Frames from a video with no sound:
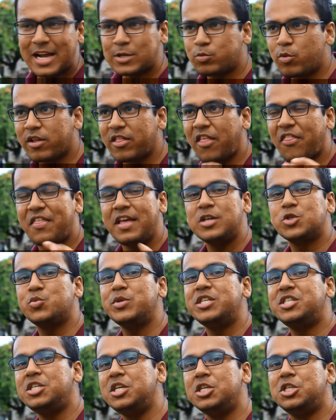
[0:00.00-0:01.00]
That's one of the things
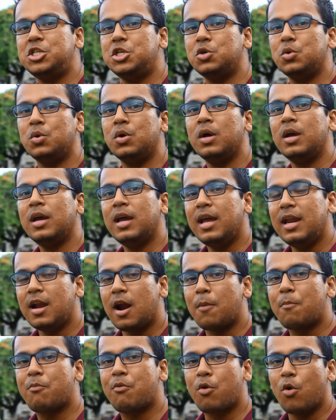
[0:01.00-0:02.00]
we teach you in
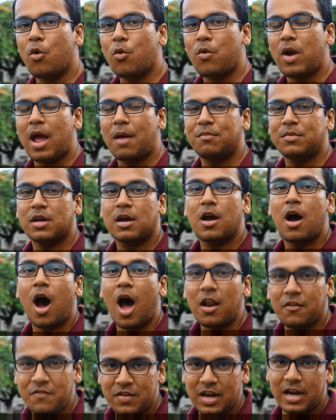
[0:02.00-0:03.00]
our program, The
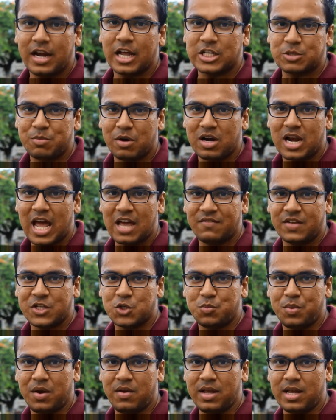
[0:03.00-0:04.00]
Confident Expert Live
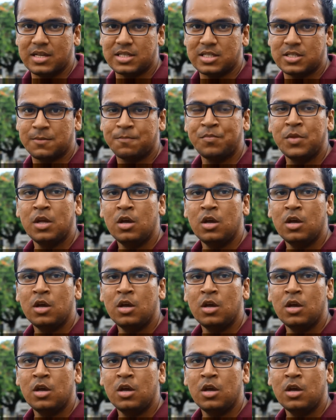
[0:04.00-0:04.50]
Experience.